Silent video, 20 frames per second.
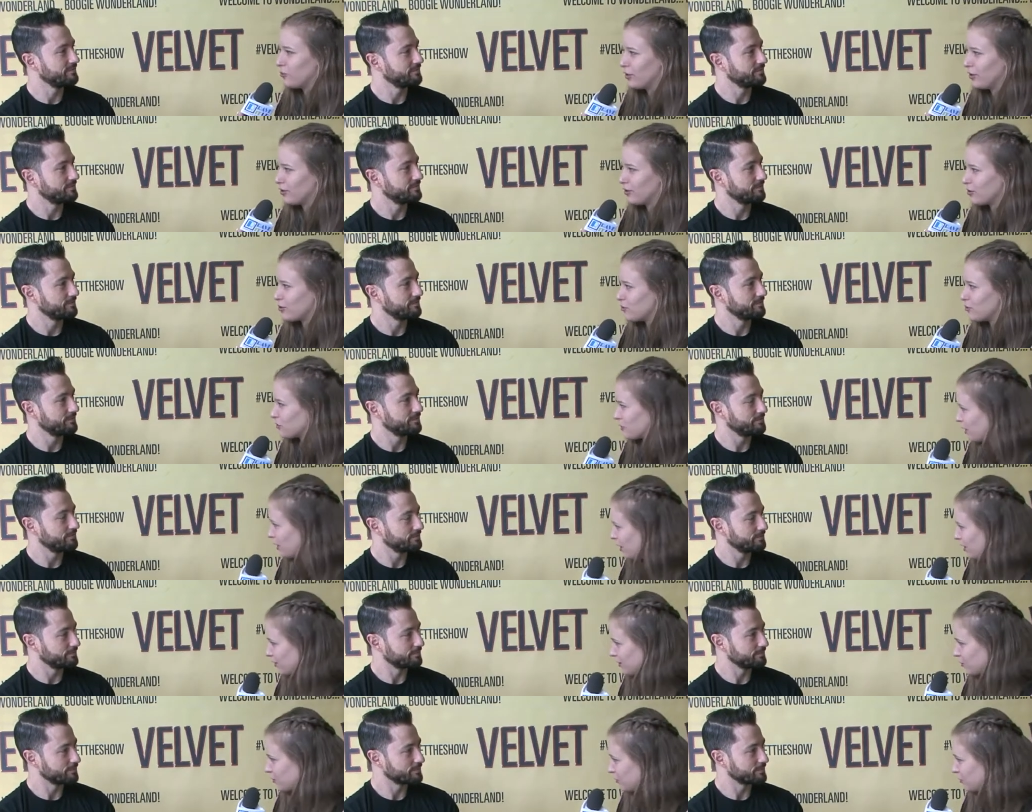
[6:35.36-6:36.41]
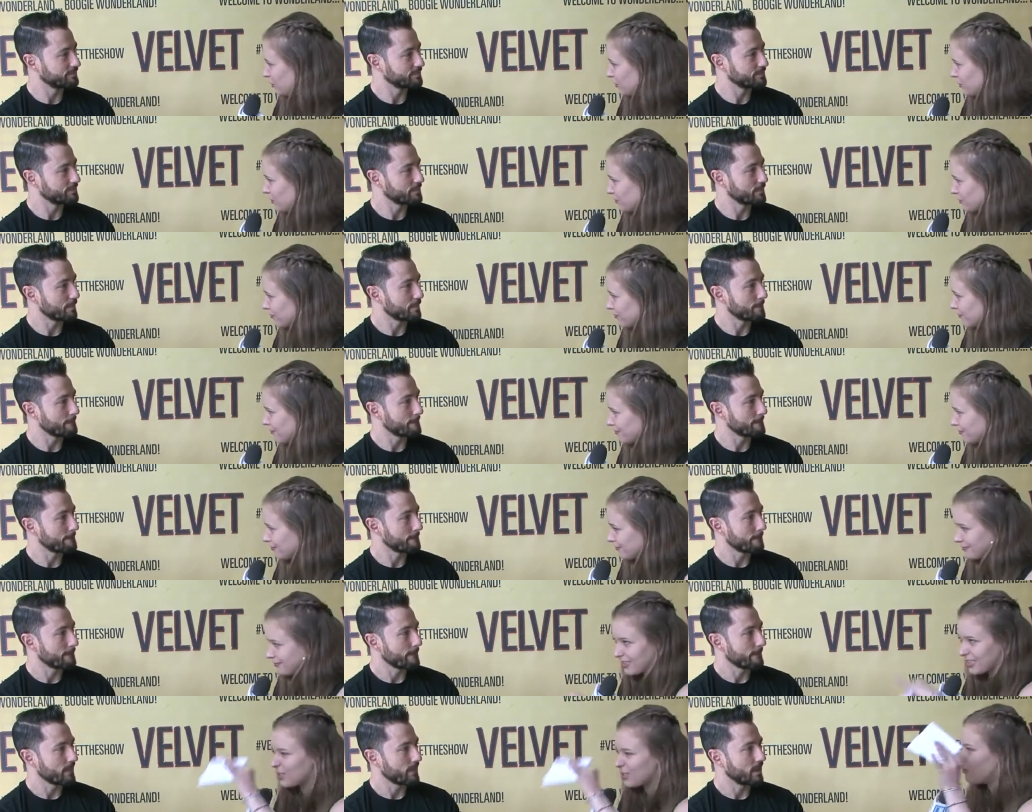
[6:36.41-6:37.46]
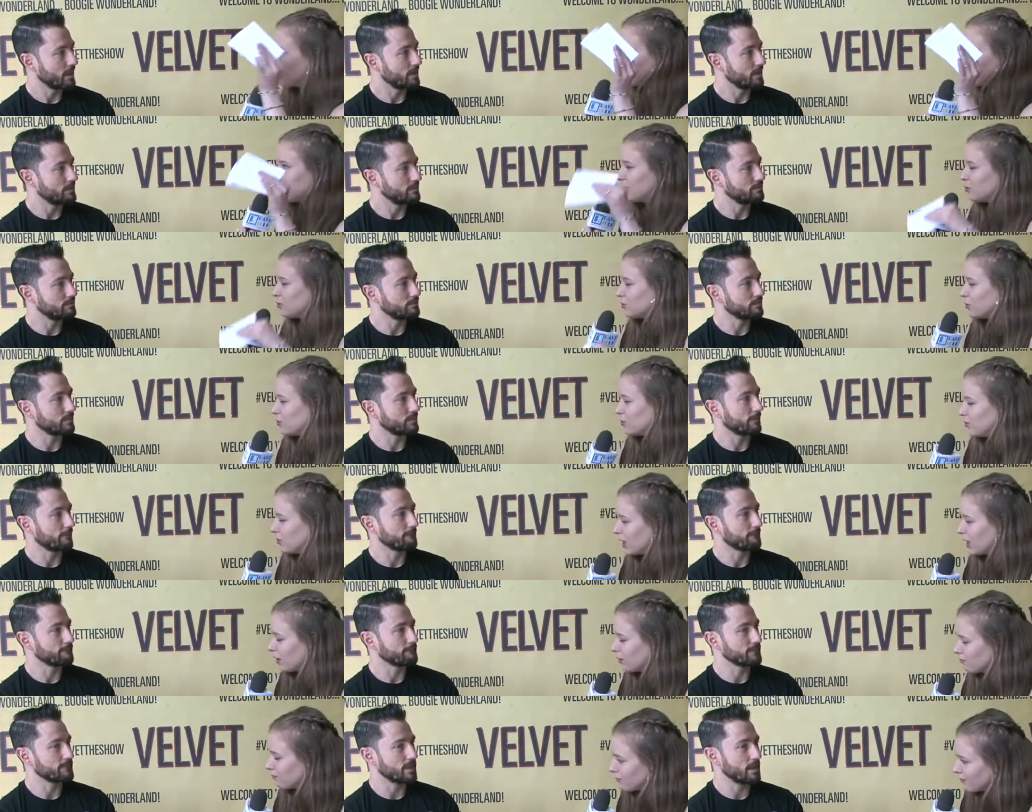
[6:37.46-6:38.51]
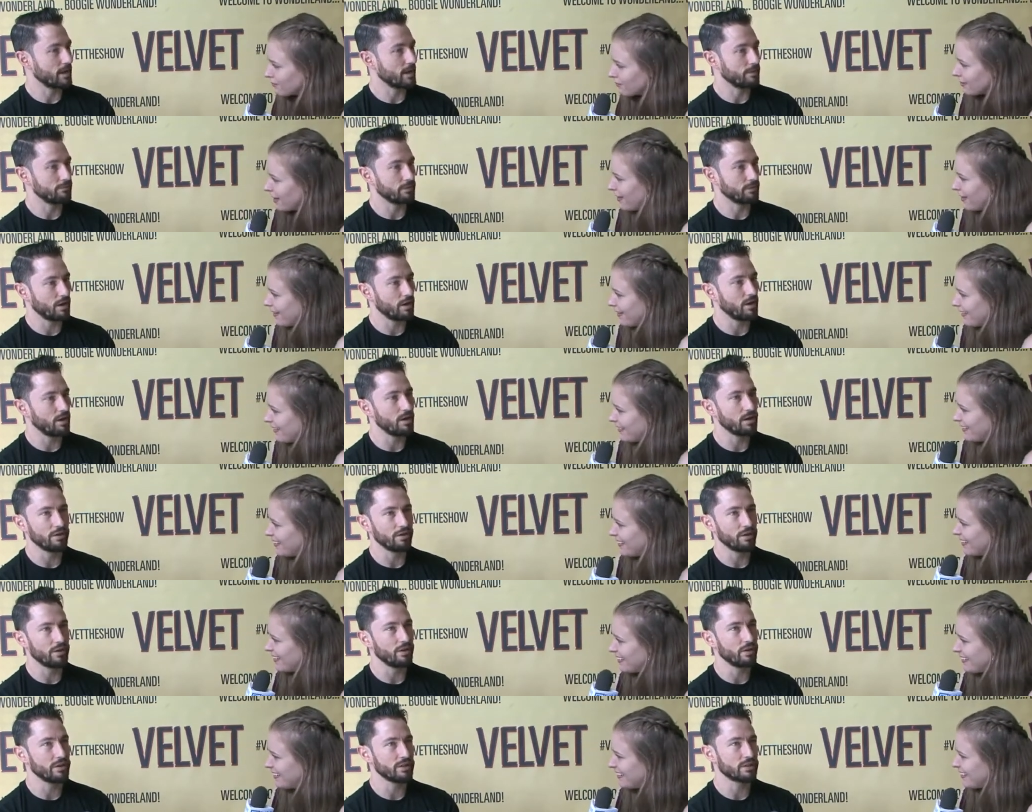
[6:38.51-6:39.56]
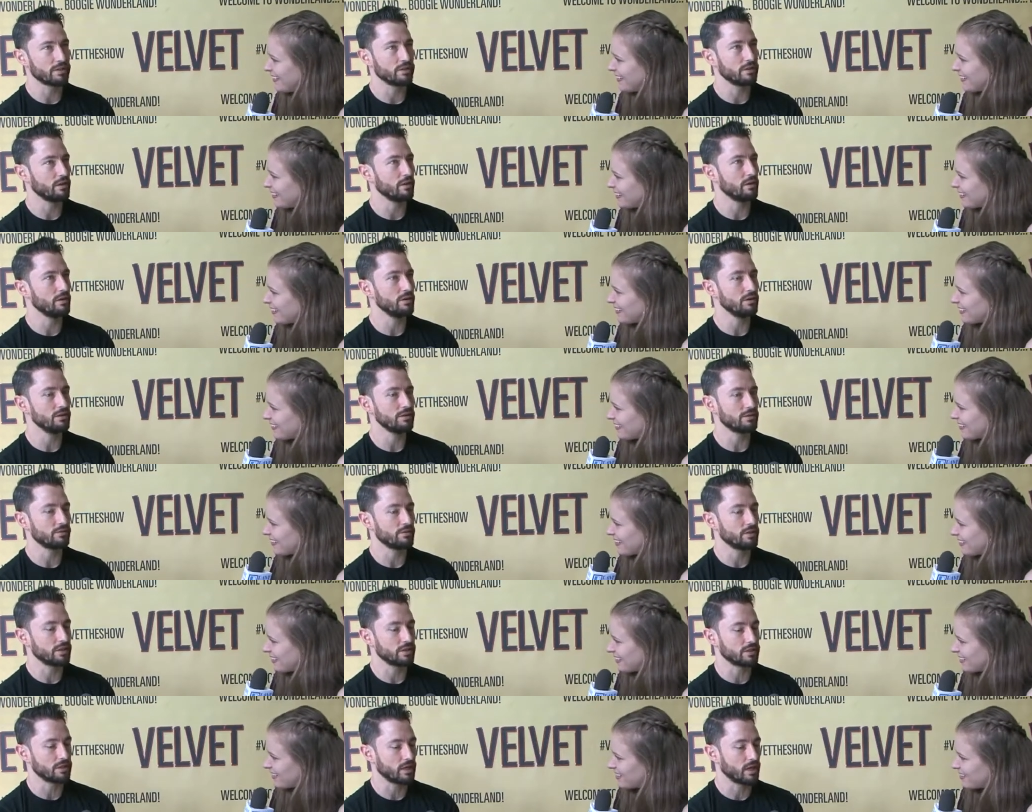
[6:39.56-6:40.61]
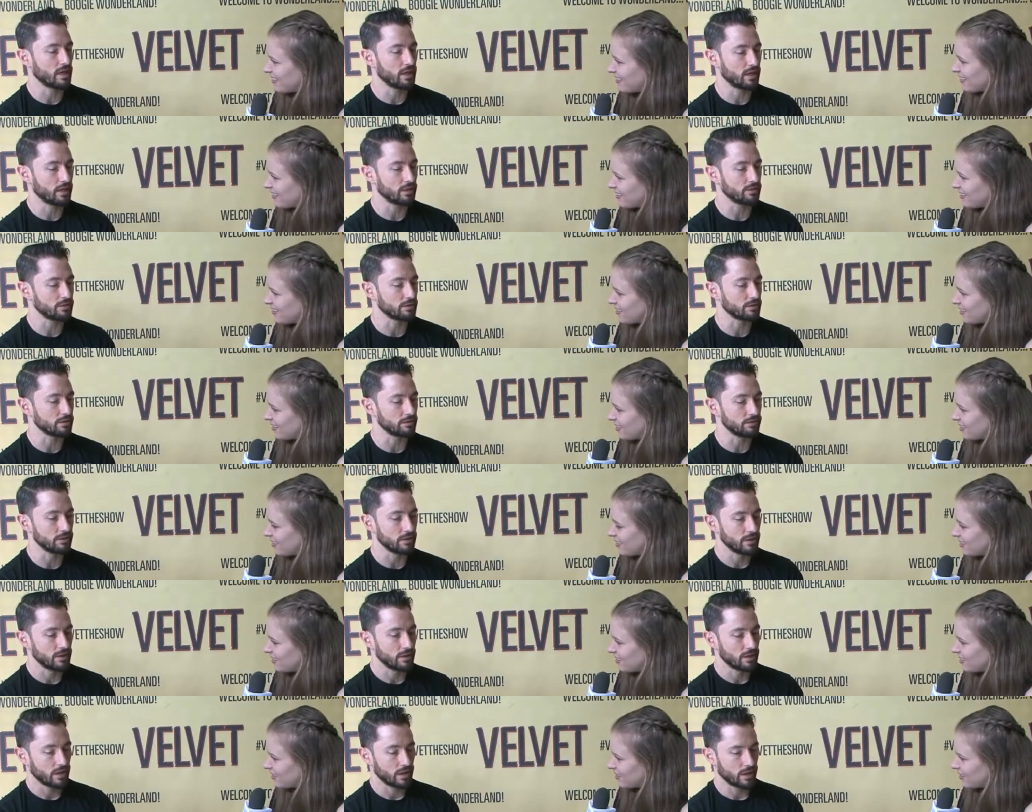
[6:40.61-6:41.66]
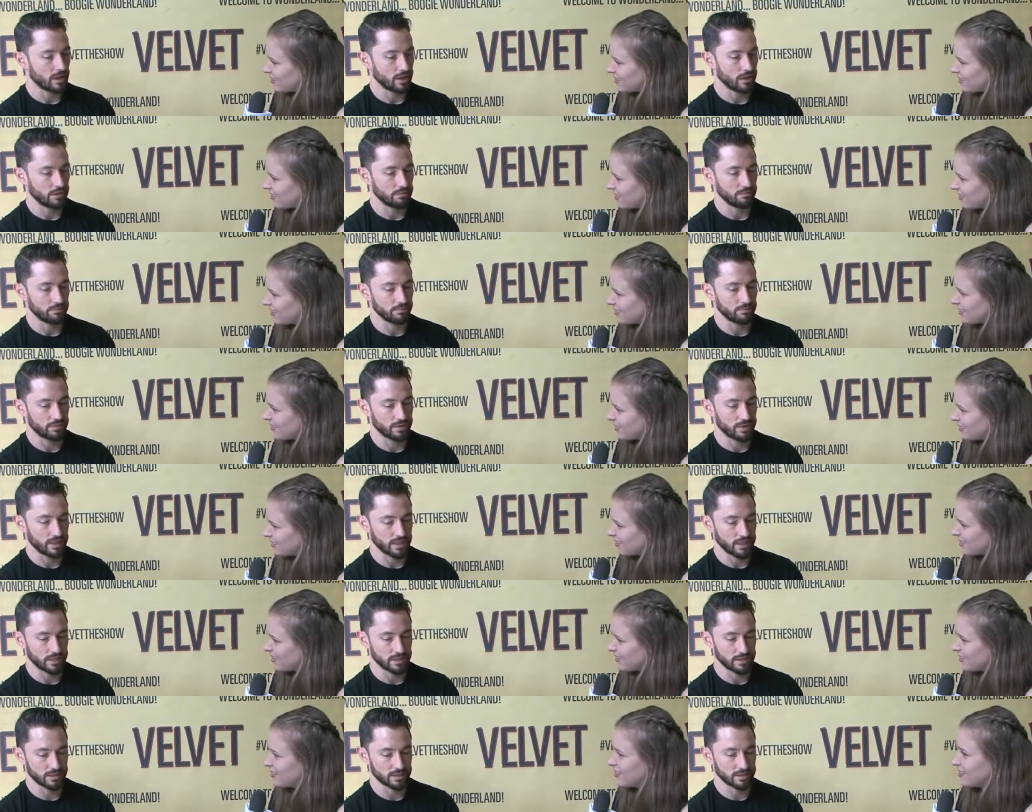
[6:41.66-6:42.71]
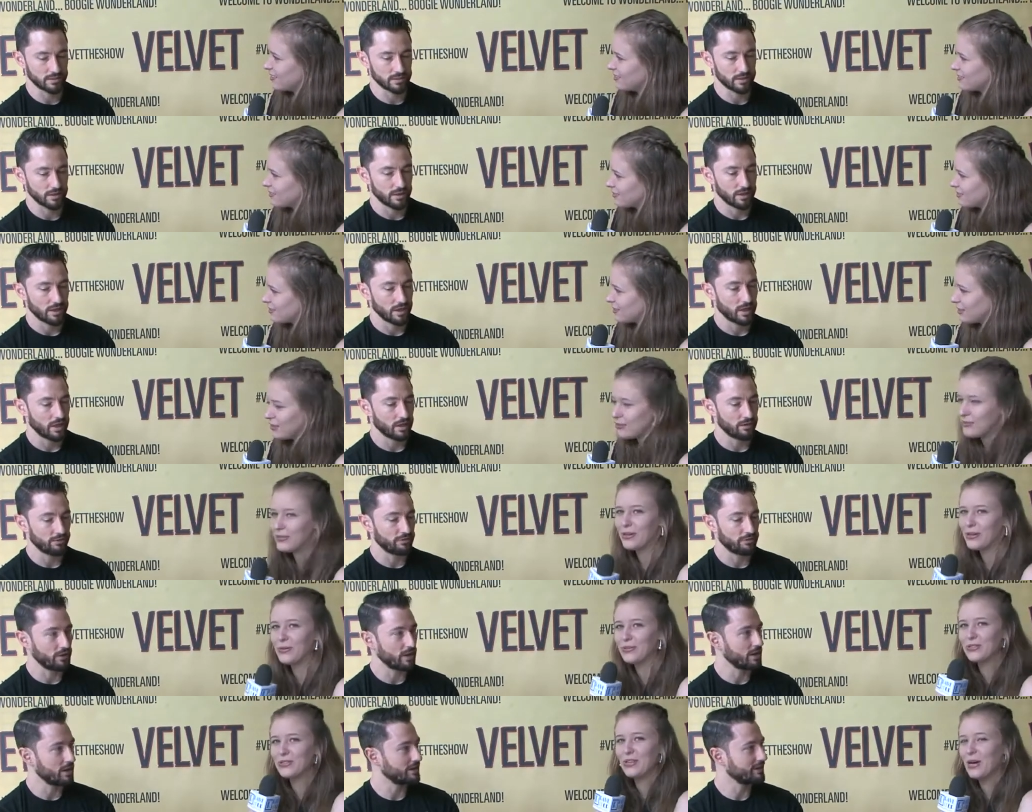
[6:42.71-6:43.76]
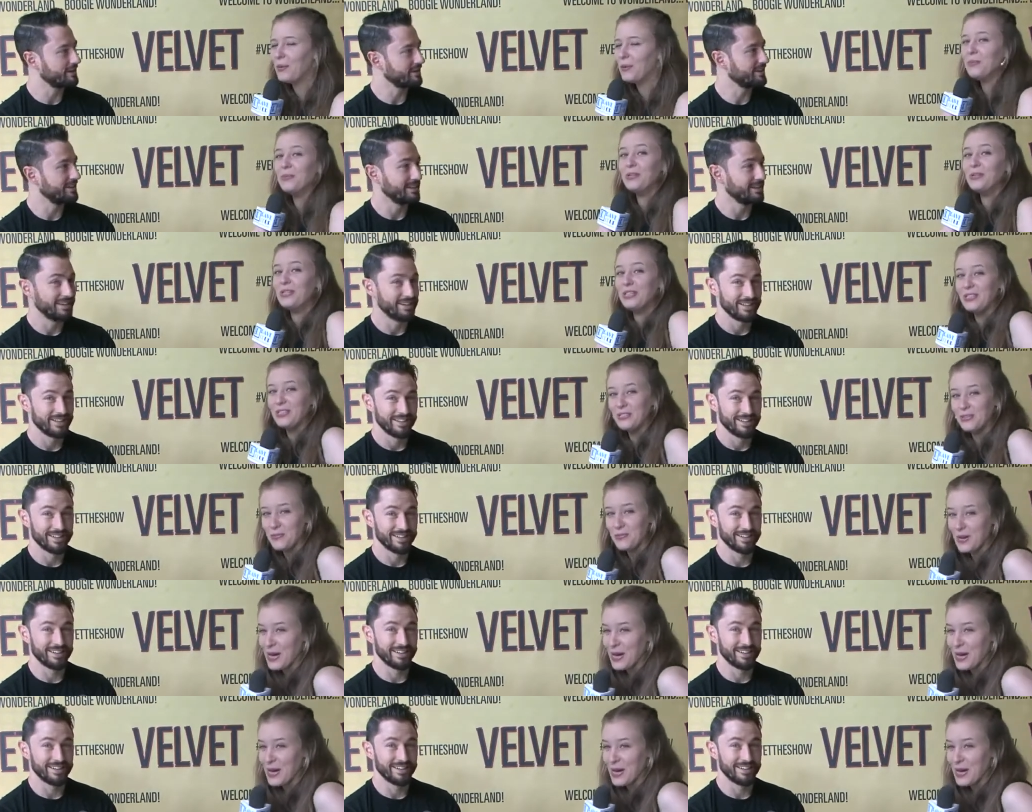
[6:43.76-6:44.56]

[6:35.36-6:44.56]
Speaker 1: work that you can't do, or can you do it all now?
Speaker 2: Oh, no, there's loads of things that I can't do. There's...
Speaker 1: Love how humble he is